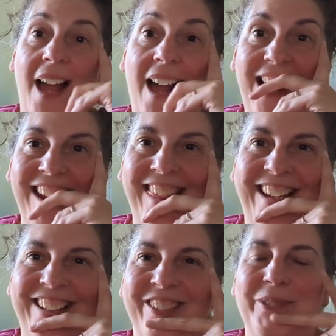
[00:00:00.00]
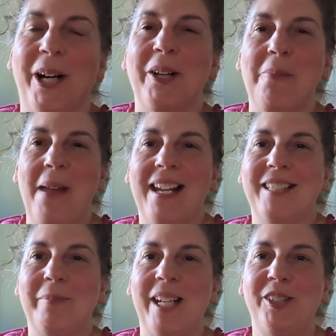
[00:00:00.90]
Hi there, welcome back
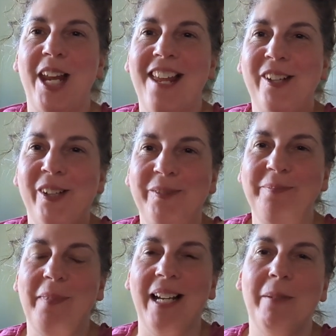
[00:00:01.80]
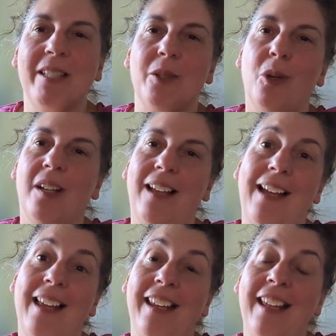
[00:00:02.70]
to my channel. My name is
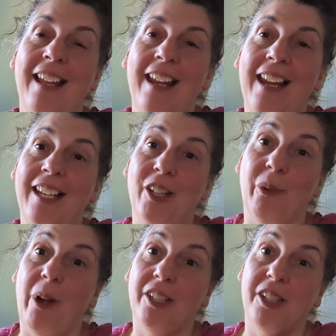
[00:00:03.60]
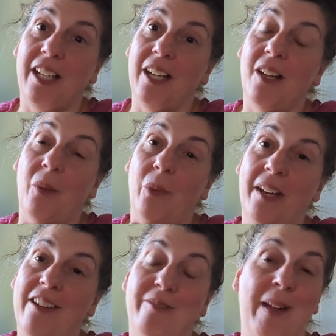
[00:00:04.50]
Lorelei, and you're watching
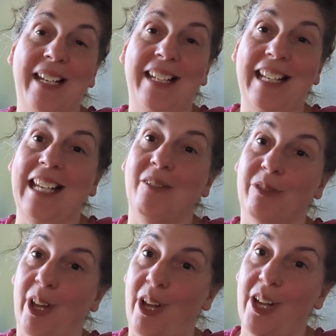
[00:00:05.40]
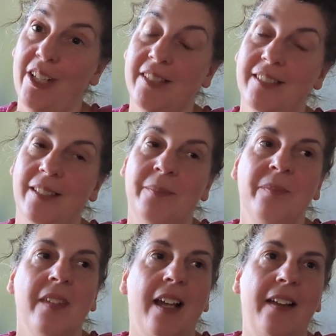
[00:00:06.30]
one of my knitting vlogs
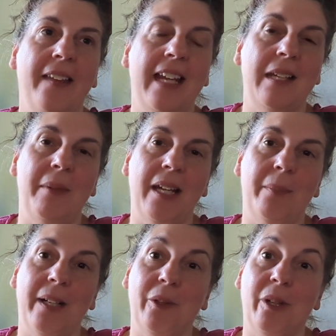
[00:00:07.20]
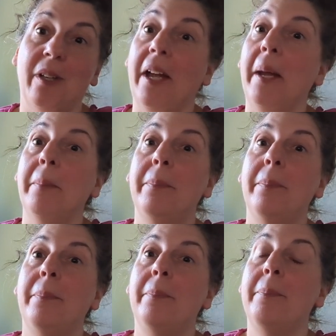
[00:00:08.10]
on the Handmade by Lorelei
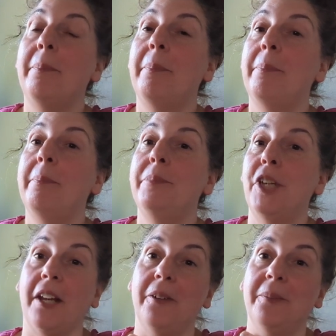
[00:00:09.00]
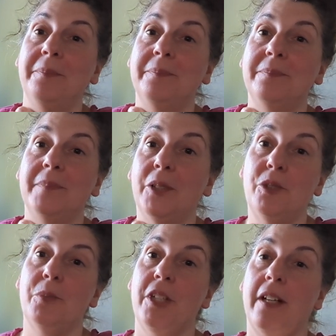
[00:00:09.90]
channel,
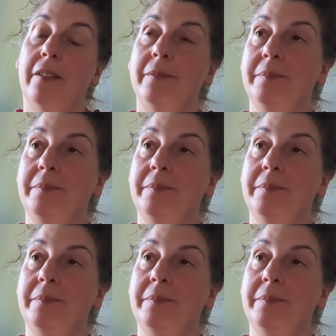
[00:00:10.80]
YouTube channel.